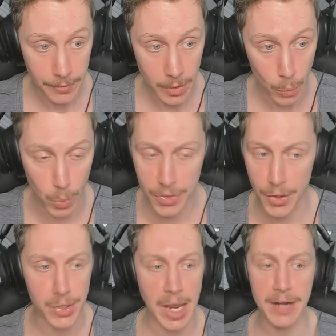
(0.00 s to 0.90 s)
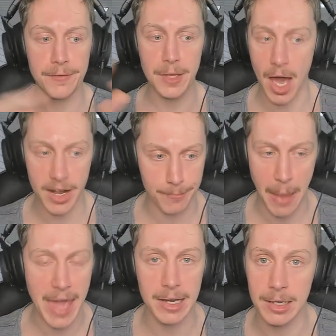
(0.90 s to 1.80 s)
with none of the kind of
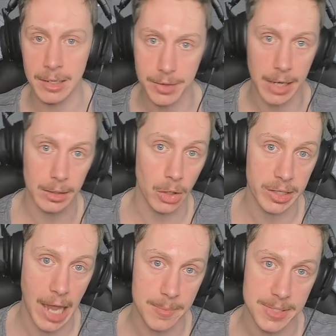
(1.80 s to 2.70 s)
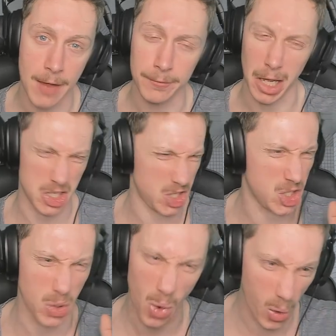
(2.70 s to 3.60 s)
padding that a lot of games have, like
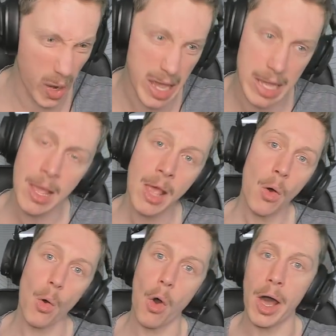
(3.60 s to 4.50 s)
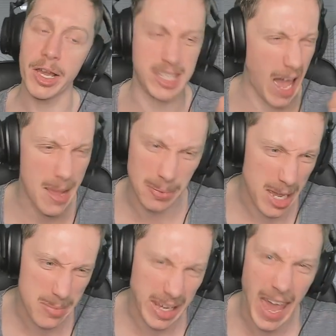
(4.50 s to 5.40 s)
story or
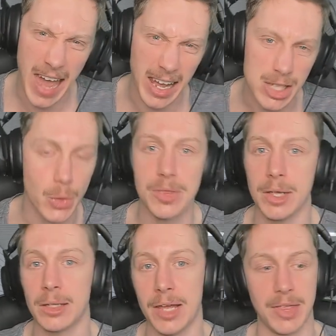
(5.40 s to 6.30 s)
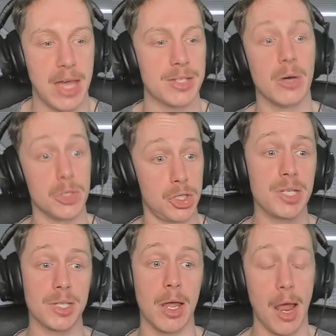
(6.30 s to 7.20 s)
gameplay mechanics or anything like that. So it was
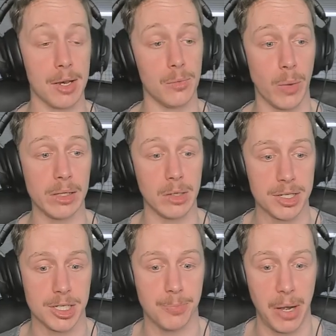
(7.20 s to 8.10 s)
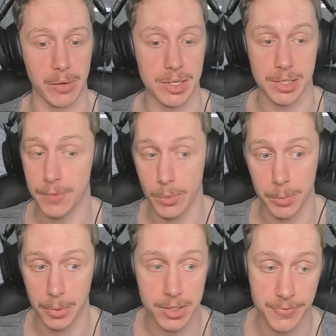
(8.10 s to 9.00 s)
just a, a, really nice experience. And if you want
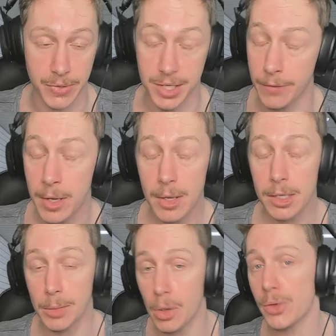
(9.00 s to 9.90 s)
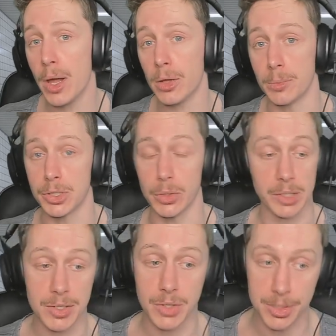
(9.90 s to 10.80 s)
to play this for yourself, you're more than welcome to. It
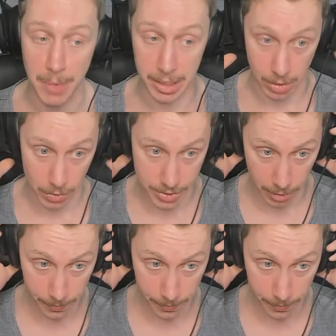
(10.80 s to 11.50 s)
does cost money though. So